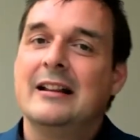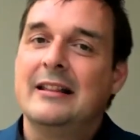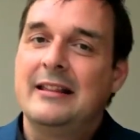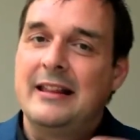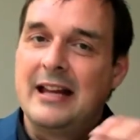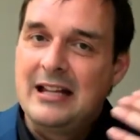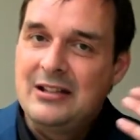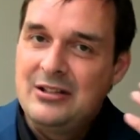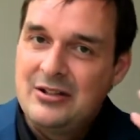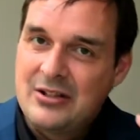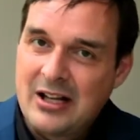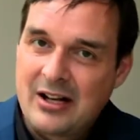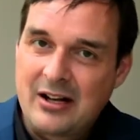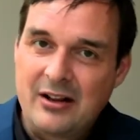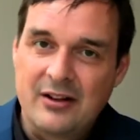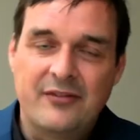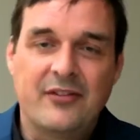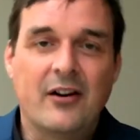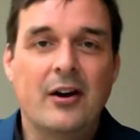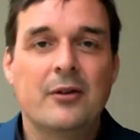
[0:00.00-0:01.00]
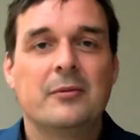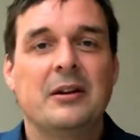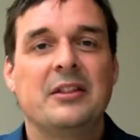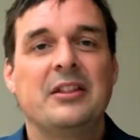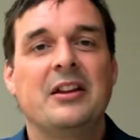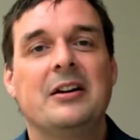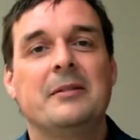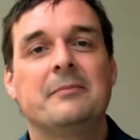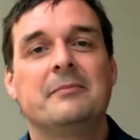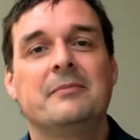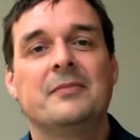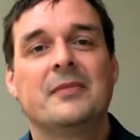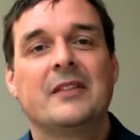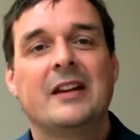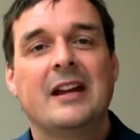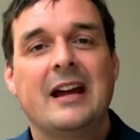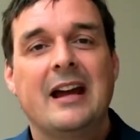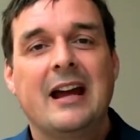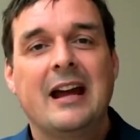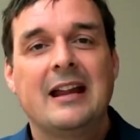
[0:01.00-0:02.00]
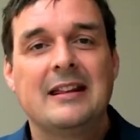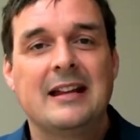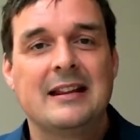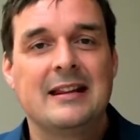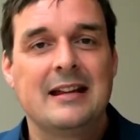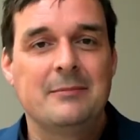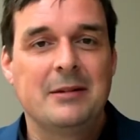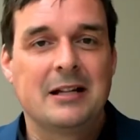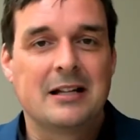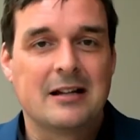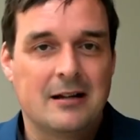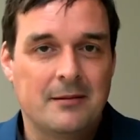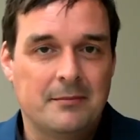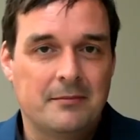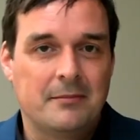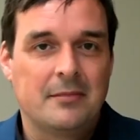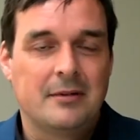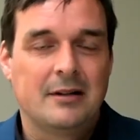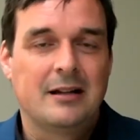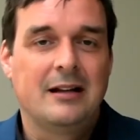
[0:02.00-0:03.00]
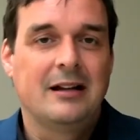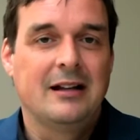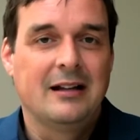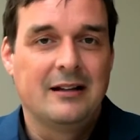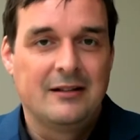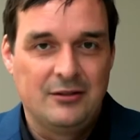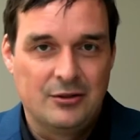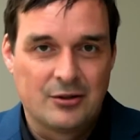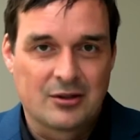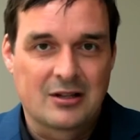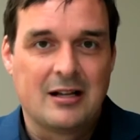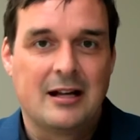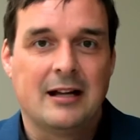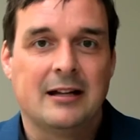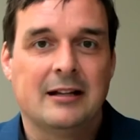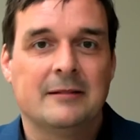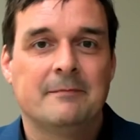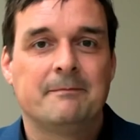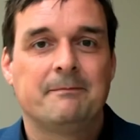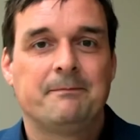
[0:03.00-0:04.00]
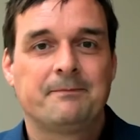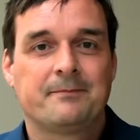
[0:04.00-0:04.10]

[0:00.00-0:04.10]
Then you get on the phone with them and then they become your client.